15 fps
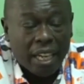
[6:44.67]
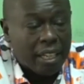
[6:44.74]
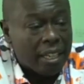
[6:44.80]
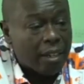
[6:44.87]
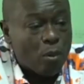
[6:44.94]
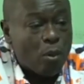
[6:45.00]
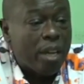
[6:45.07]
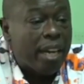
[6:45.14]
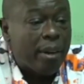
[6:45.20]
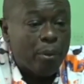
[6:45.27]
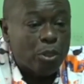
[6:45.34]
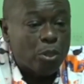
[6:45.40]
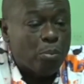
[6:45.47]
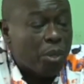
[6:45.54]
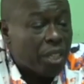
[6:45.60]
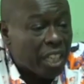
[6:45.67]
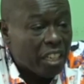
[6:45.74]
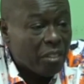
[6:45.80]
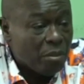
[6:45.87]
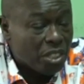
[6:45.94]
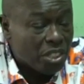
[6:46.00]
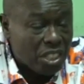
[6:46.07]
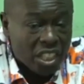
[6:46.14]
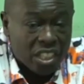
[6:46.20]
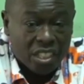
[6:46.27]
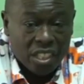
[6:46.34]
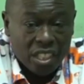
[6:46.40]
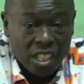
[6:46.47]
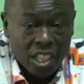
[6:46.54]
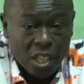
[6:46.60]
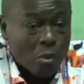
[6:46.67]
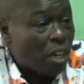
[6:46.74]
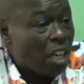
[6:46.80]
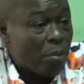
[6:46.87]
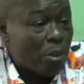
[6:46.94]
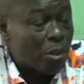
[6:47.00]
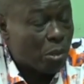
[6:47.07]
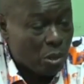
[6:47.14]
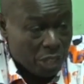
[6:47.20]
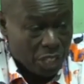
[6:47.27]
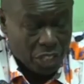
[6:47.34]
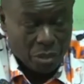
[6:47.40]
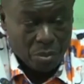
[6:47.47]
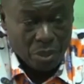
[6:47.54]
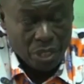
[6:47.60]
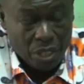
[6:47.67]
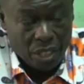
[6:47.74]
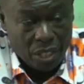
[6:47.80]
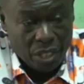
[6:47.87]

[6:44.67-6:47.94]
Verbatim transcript: And where I was making mistakes, they were able to correct me.